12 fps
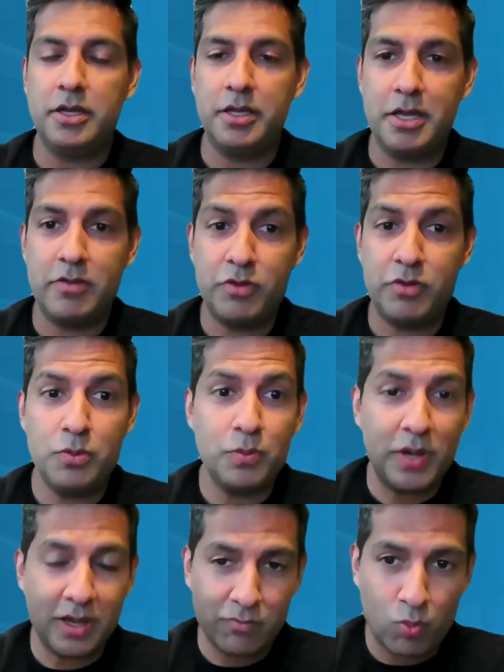If you
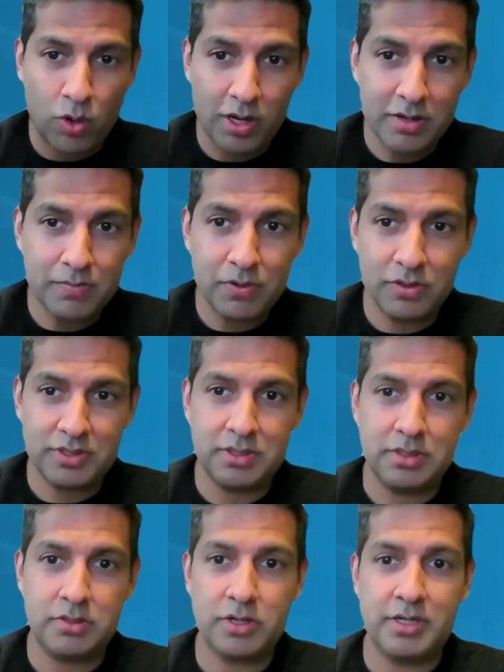have 1
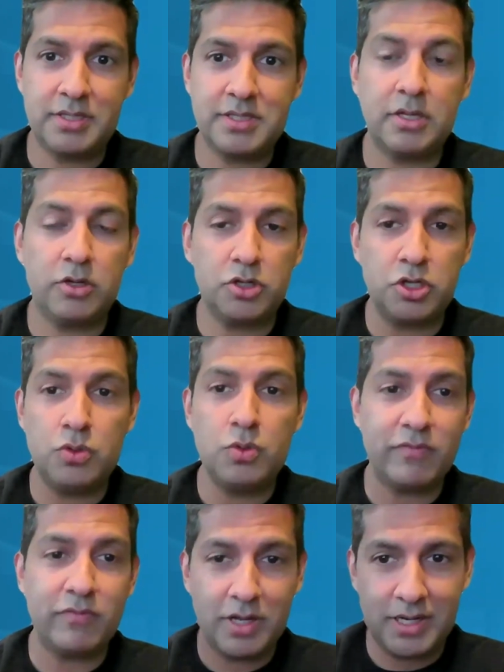person trying to sell it, you
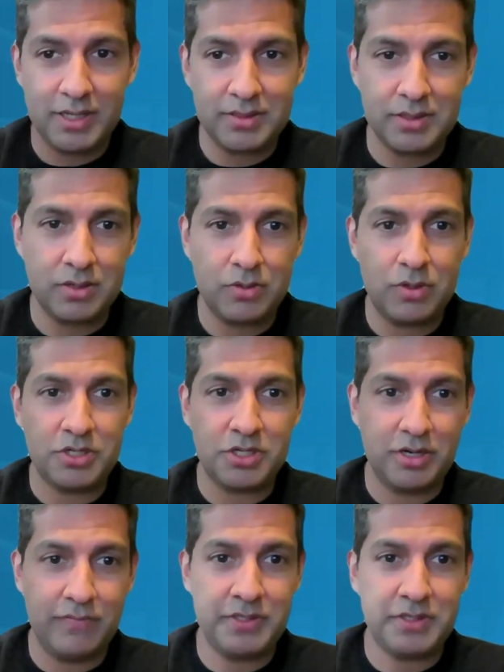have not answered the
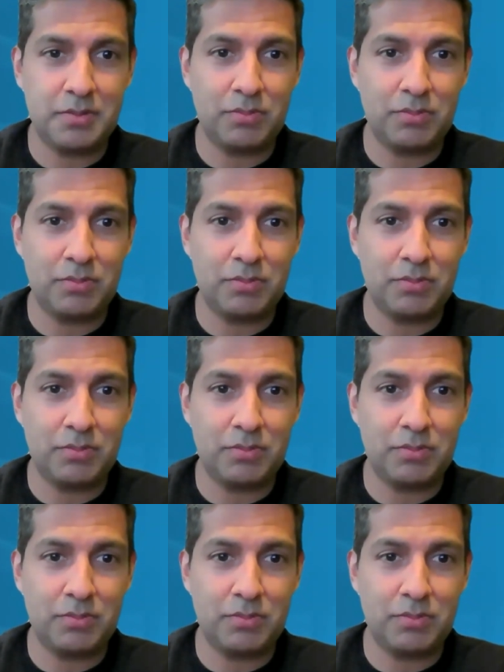question if it's the